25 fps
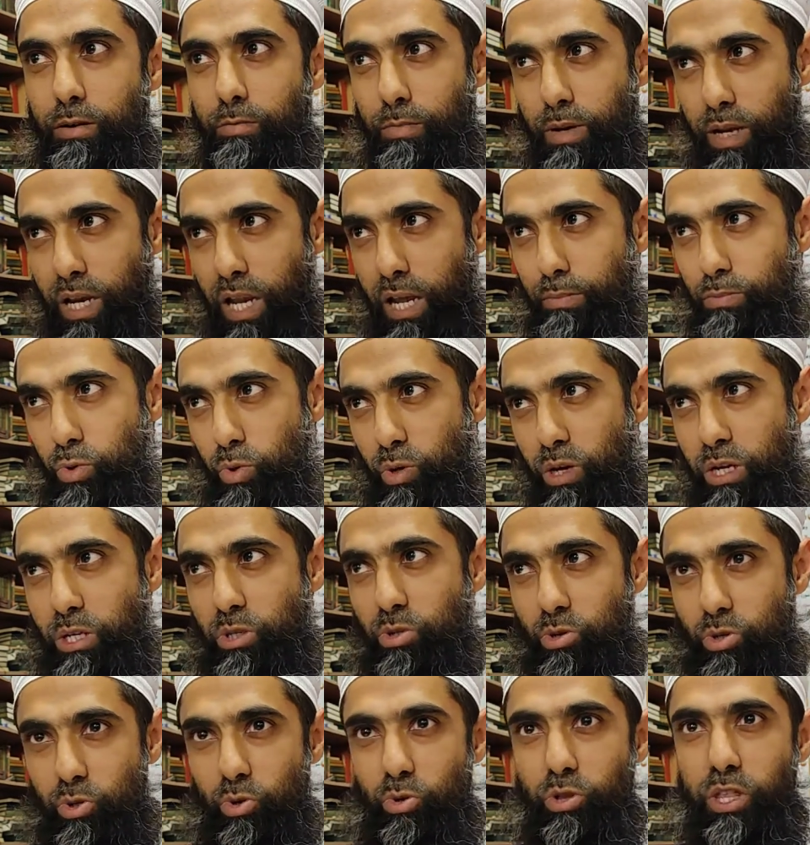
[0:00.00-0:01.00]
but I'm doing
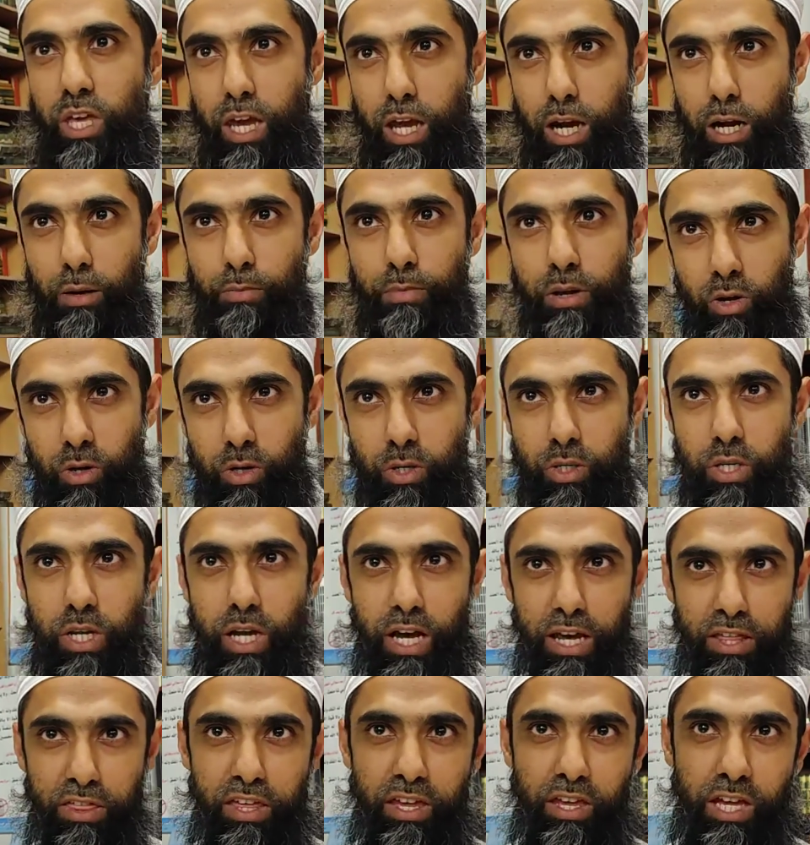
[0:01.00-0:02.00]
sujood here because
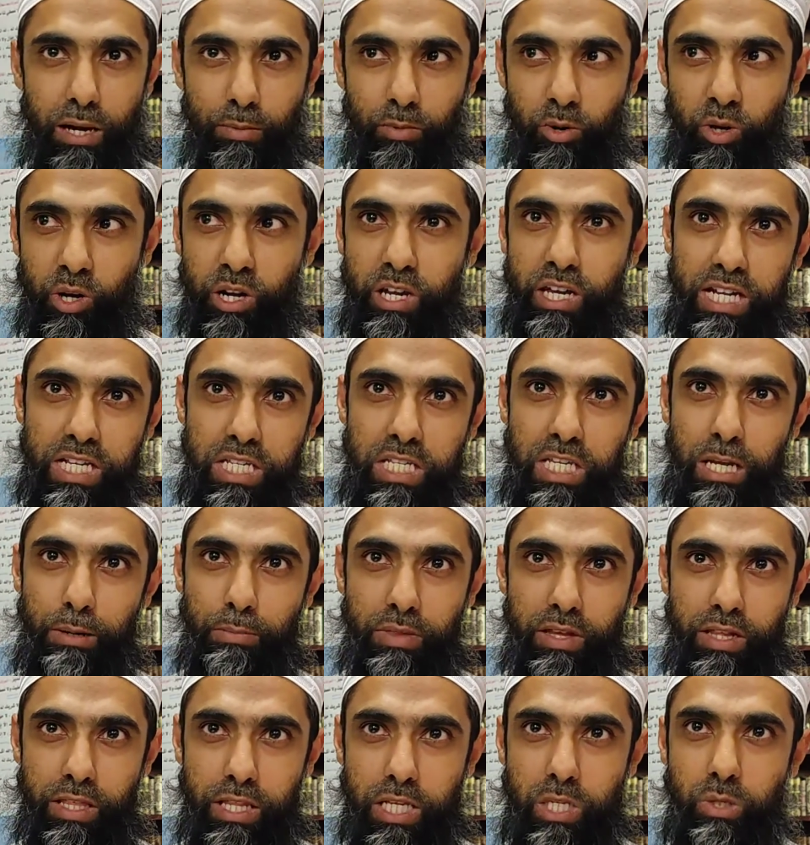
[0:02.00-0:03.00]
I think I'm going to get
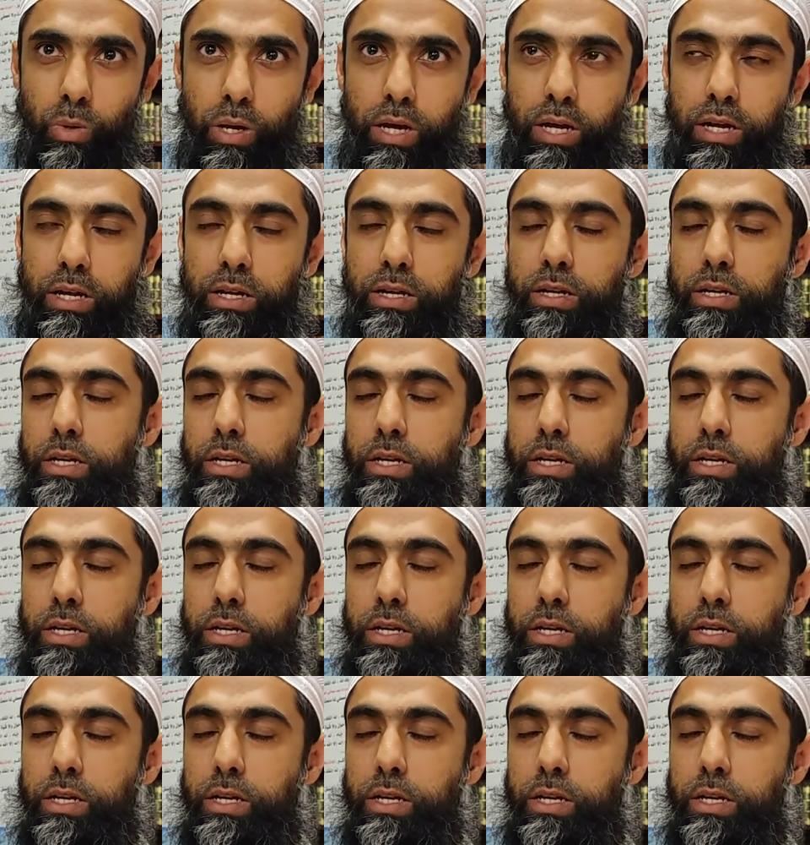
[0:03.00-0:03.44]
something this way.